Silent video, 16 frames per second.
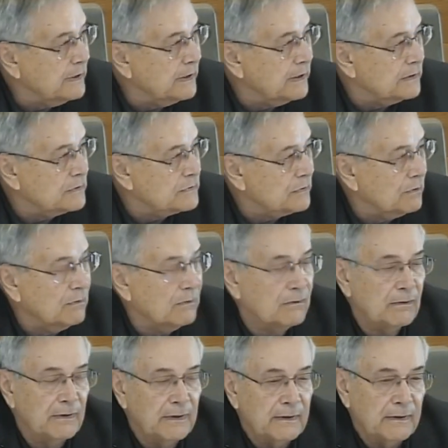And
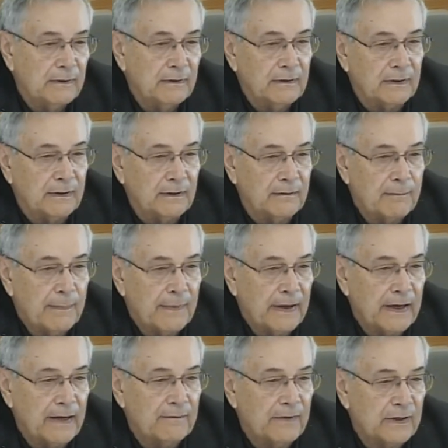so I
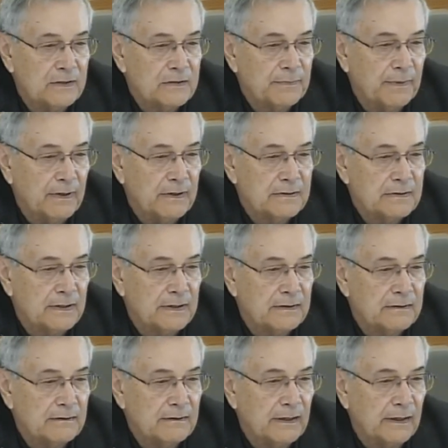have the experience
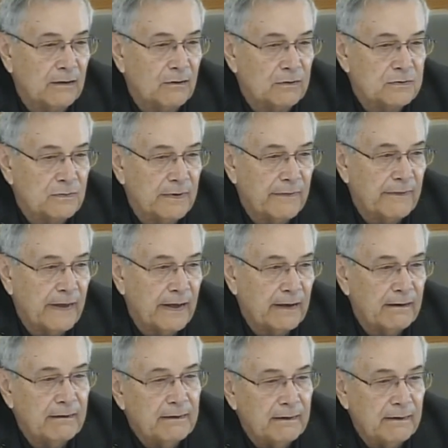that goes with
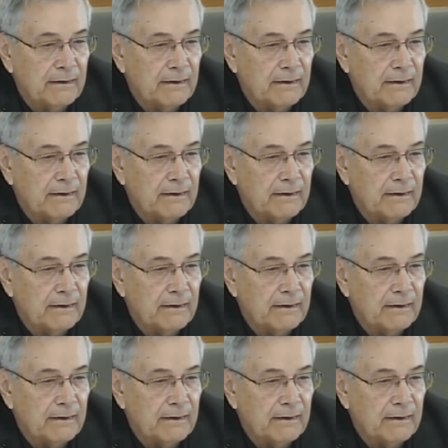that.